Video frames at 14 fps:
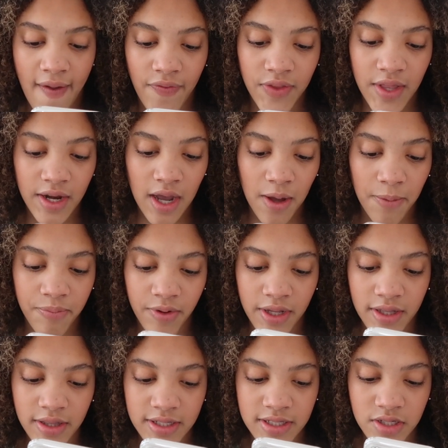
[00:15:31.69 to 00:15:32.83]
And then I'll
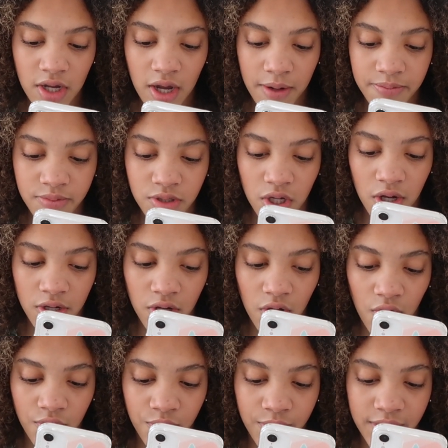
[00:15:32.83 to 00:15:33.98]
bring this top dot
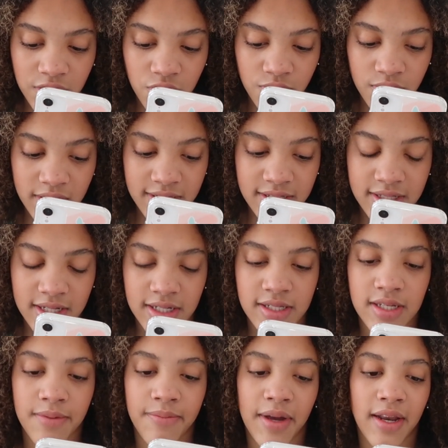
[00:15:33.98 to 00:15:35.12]
all the way to the
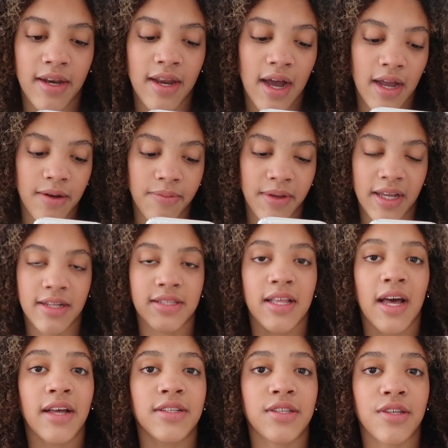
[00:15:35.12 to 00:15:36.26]
16:9 because
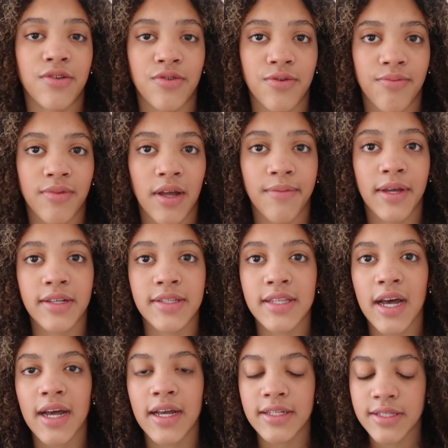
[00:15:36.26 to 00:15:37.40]
that is the YouTube thumbnail
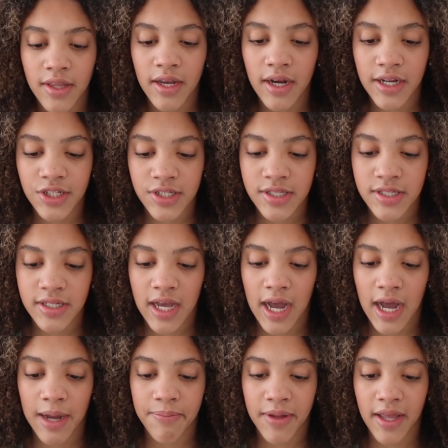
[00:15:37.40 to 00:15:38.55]
size. Then I just
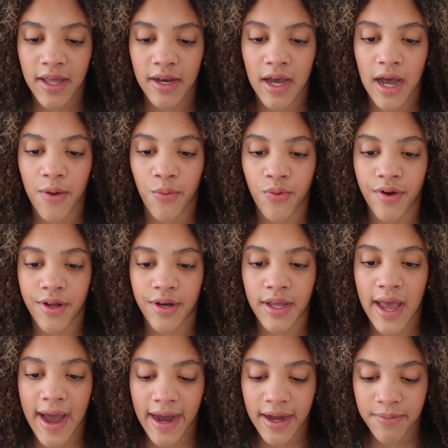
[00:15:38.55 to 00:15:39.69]
tap and I would
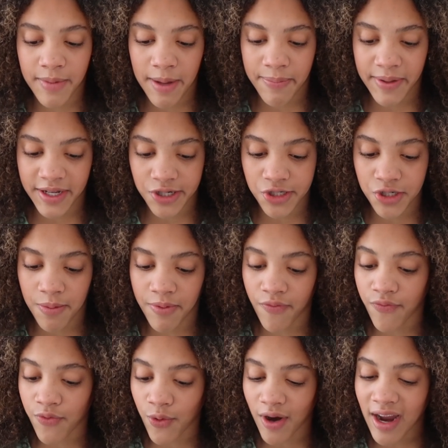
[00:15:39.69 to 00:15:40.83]
add my picture
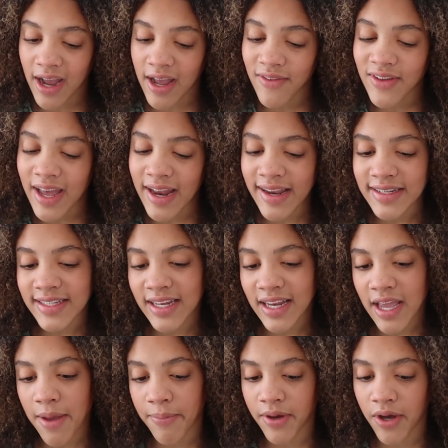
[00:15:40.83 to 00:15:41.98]
before I have edited
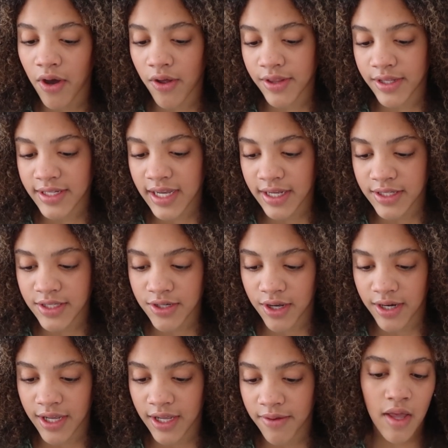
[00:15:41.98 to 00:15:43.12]
it and put all the text
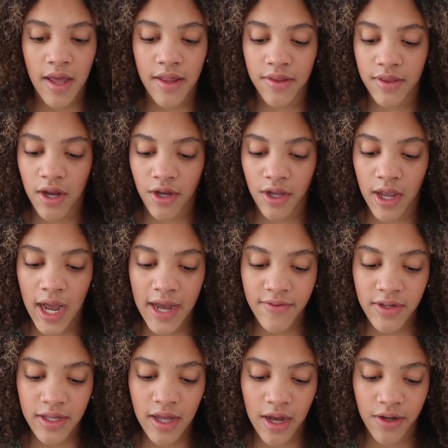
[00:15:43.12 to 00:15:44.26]
on it. And there you have
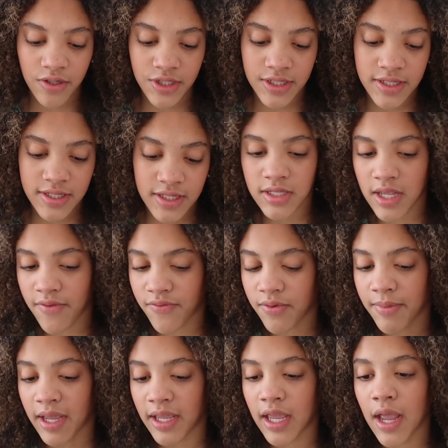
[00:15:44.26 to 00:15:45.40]
it. I'll just save
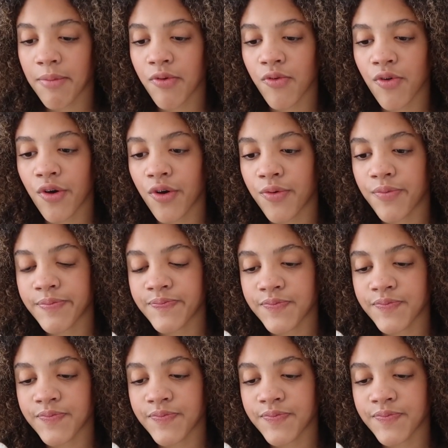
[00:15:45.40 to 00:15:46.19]
to my camera roll.